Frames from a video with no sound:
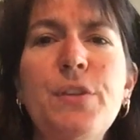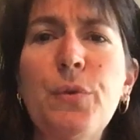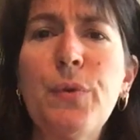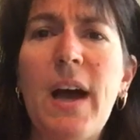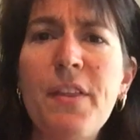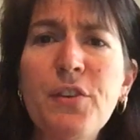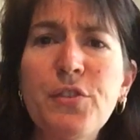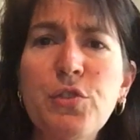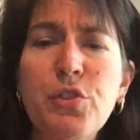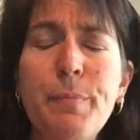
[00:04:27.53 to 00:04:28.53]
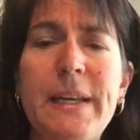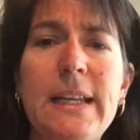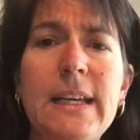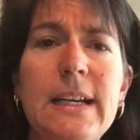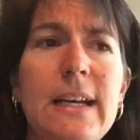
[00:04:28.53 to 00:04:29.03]
So other social
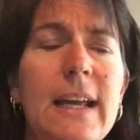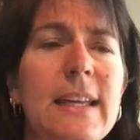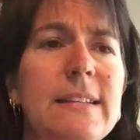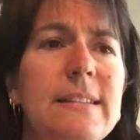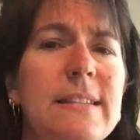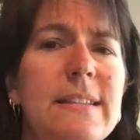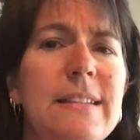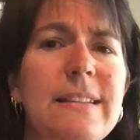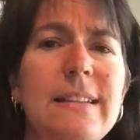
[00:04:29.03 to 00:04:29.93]
media, I guess